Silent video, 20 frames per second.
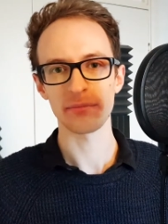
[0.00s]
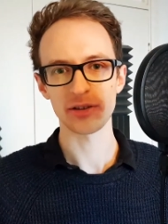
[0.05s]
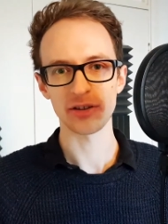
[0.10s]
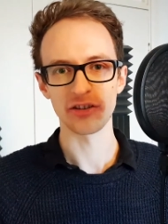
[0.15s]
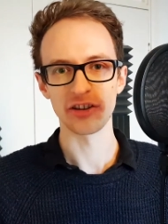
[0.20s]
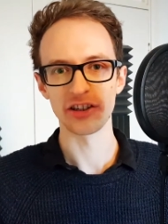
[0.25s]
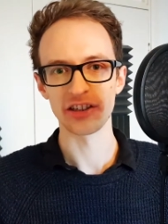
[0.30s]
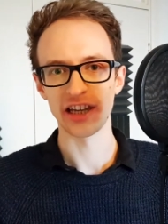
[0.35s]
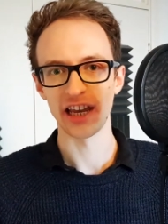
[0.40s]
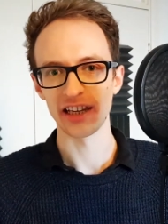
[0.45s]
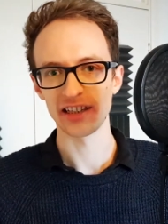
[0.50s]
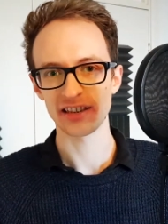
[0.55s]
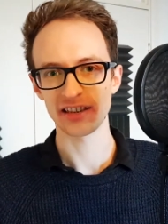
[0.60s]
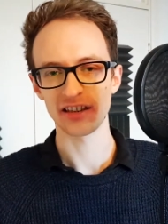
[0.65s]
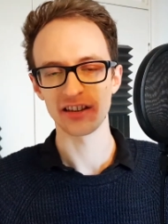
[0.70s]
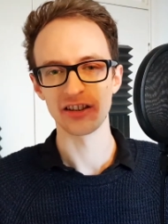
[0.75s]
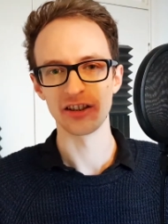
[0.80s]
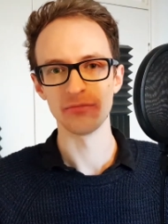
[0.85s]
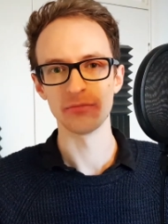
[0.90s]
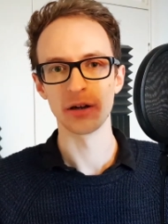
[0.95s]
on the desk
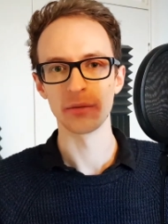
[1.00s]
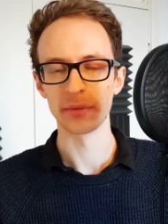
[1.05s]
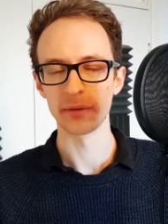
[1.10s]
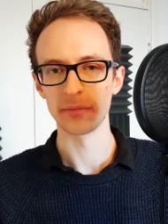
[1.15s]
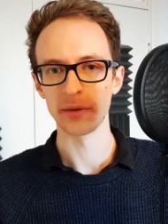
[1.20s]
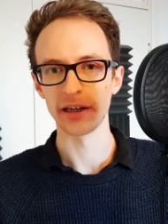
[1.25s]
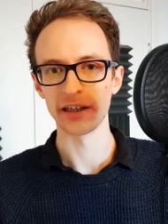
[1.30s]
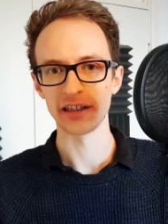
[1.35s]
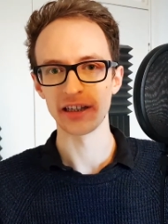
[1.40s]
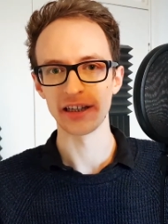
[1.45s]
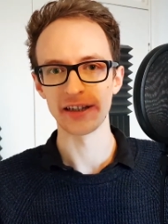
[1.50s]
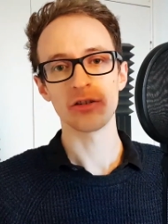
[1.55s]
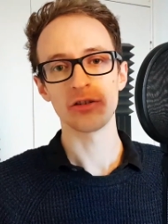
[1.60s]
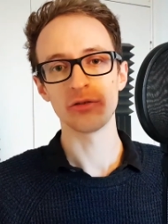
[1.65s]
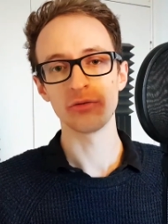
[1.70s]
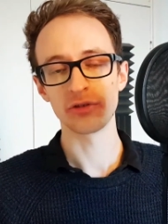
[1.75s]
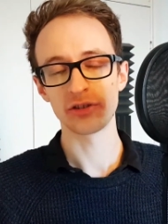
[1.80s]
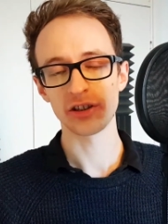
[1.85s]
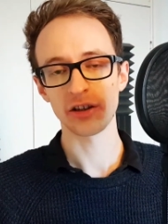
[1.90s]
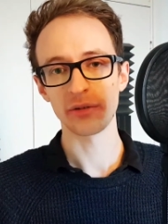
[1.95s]
that you might be making.
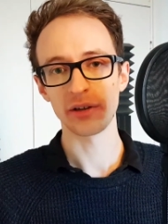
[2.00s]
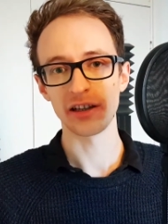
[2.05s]
Also,